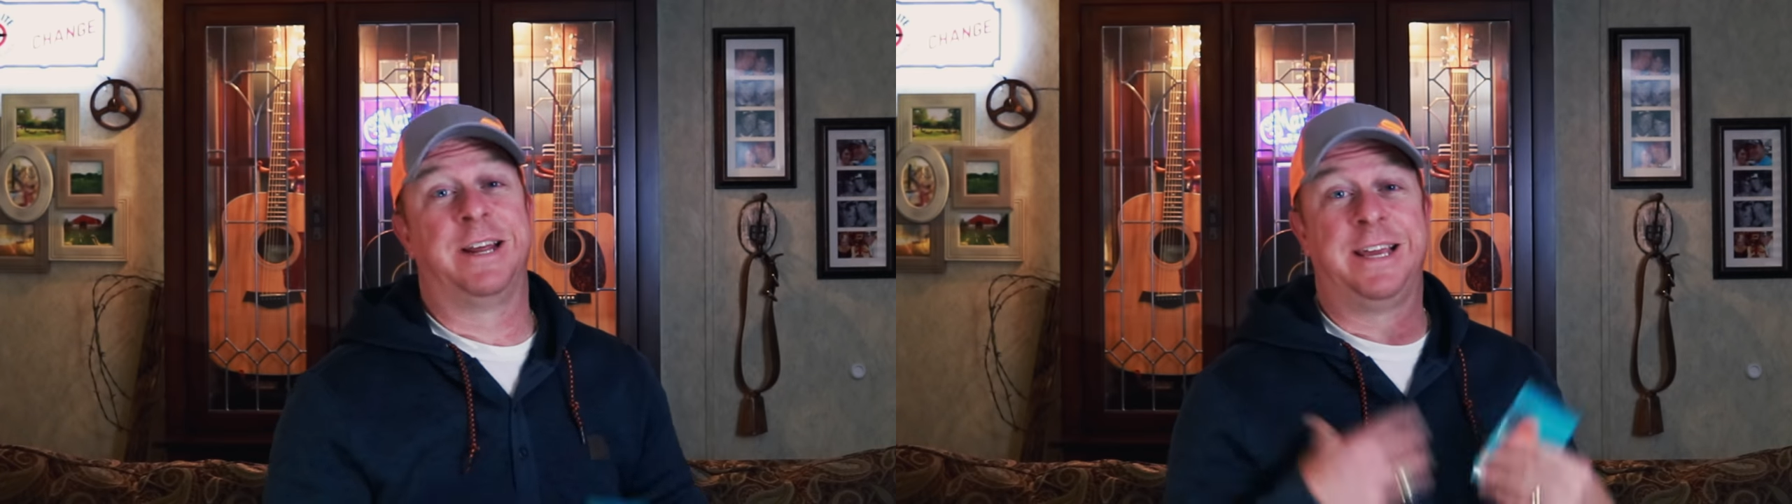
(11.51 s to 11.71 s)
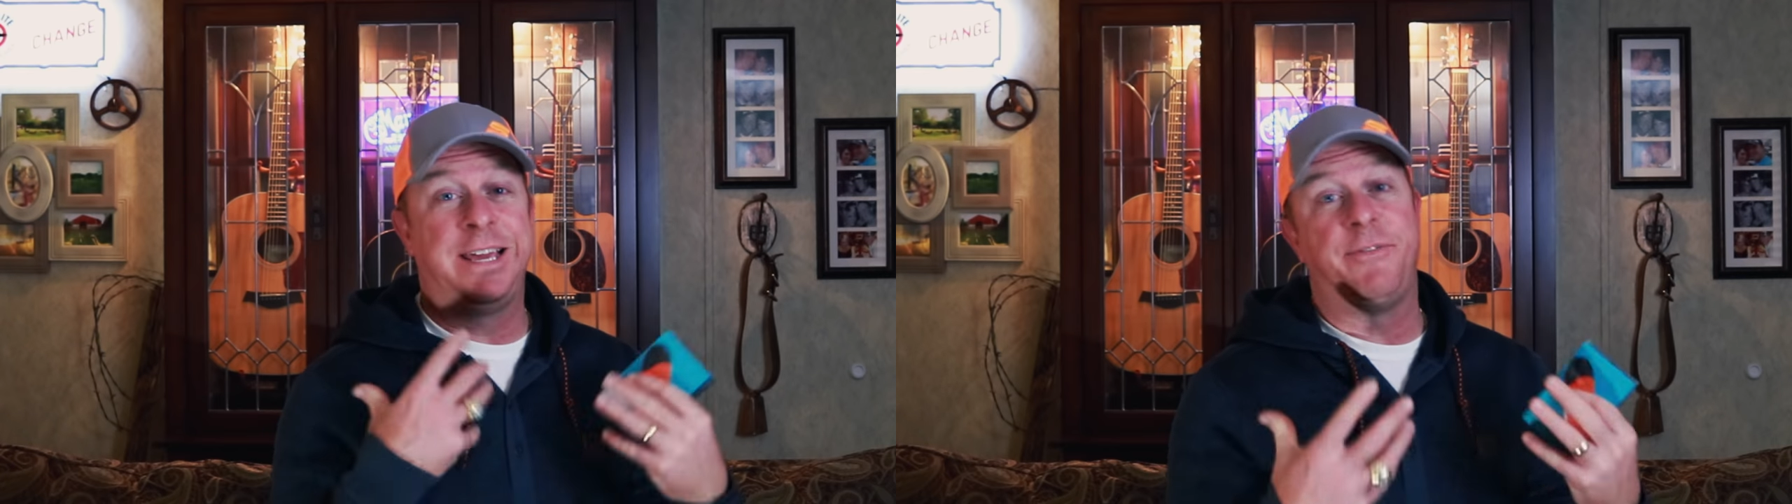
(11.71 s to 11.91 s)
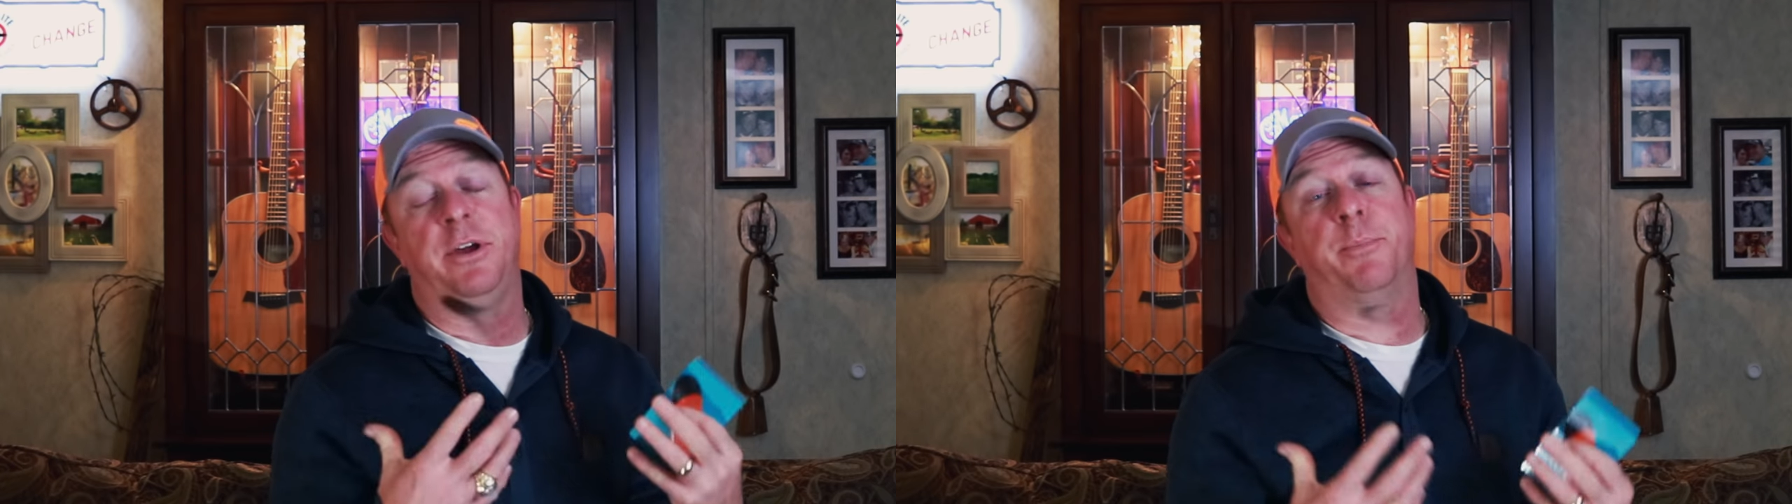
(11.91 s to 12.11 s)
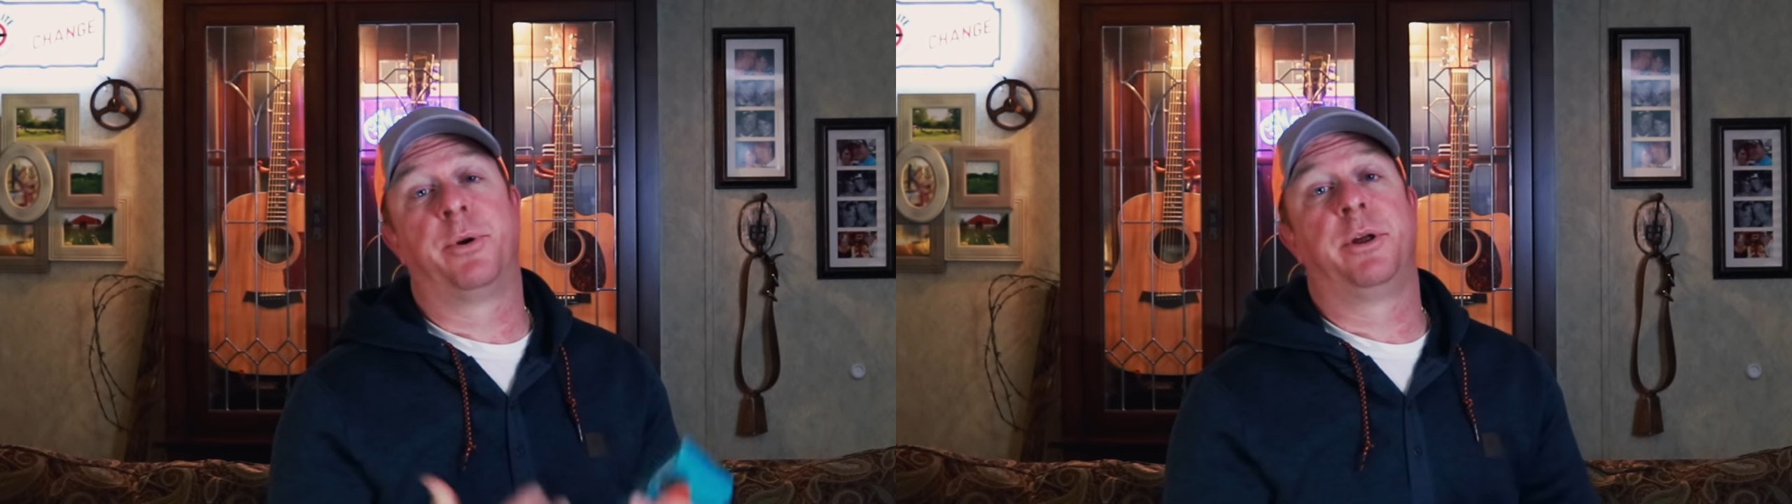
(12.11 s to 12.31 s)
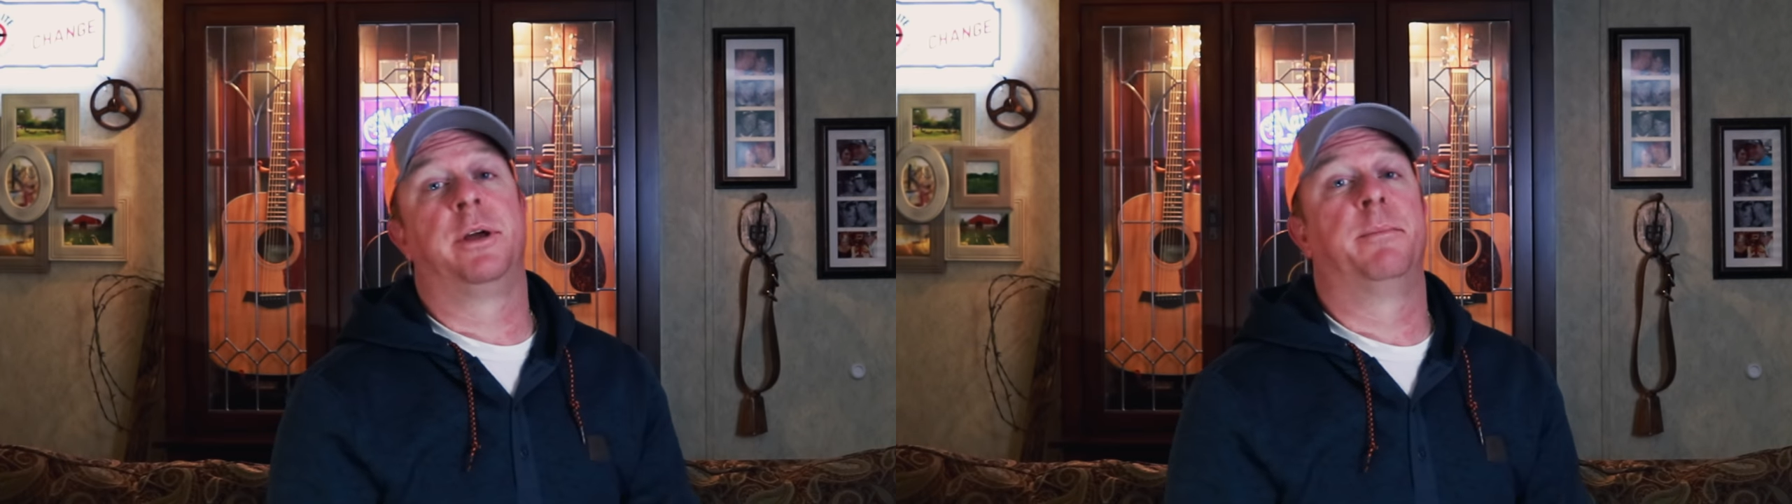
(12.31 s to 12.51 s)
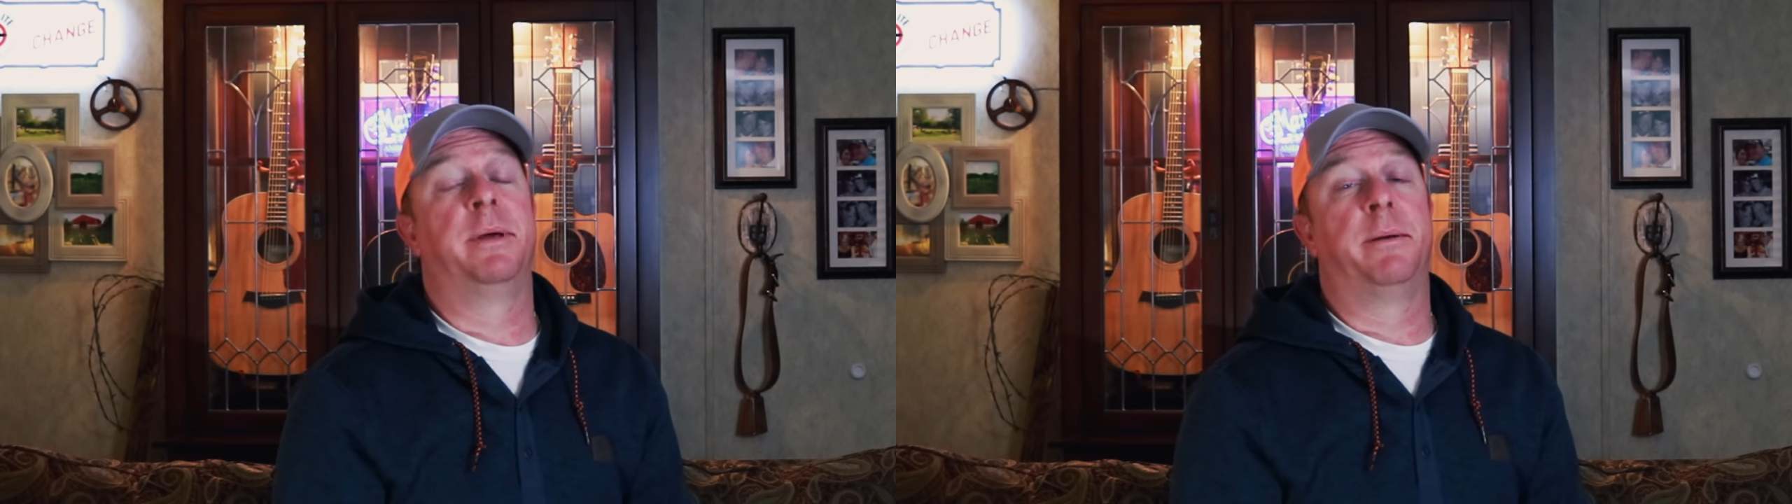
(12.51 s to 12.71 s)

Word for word: to give you a pretty good